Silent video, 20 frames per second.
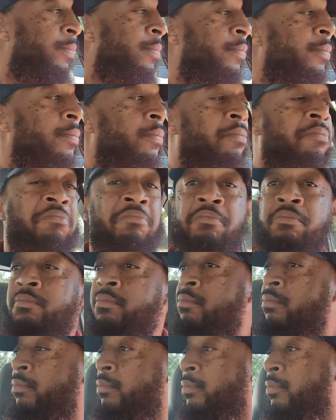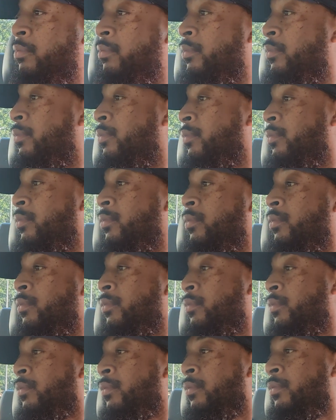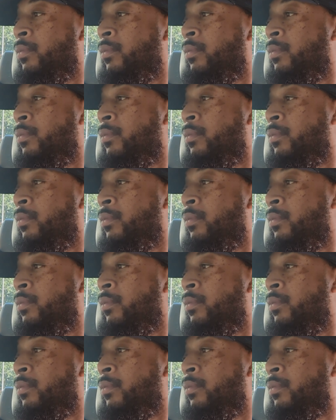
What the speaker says: Nobody speaks.